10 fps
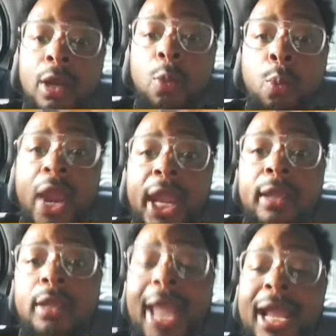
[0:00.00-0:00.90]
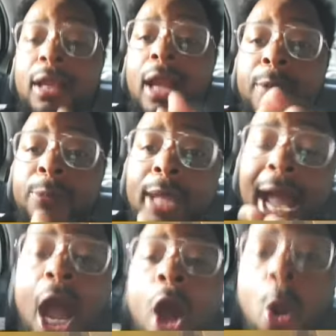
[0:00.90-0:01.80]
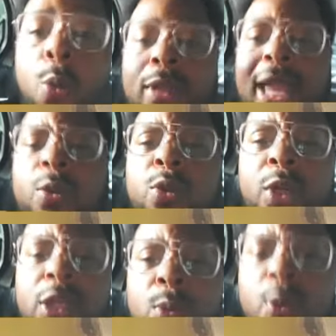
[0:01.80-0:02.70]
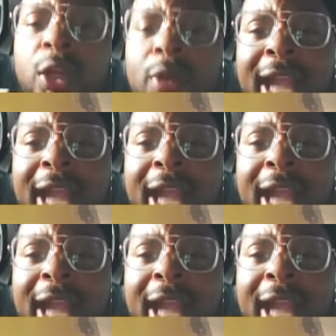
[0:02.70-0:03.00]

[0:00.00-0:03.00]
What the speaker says: when, like, how old, like, what are you, like